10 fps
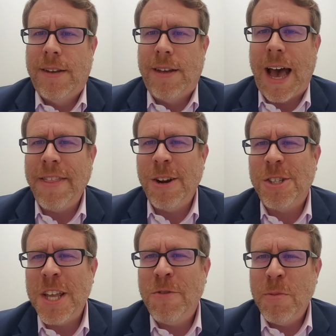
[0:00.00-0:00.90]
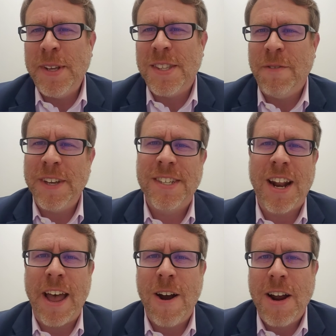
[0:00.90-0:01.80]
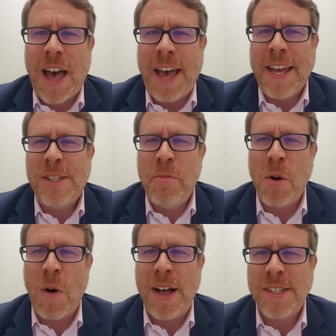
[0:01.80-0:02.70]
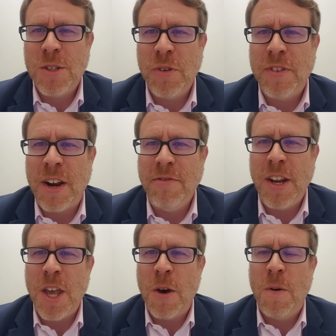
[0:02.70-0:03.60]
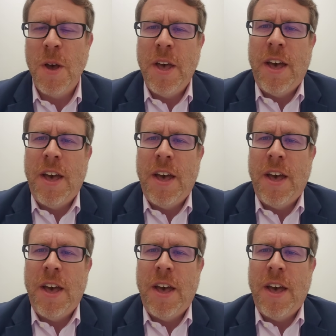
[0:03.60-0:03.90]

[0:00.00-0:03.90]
Hi there, Steve Rubis, the Fix-It IR guy. It's been a while since we've done a video.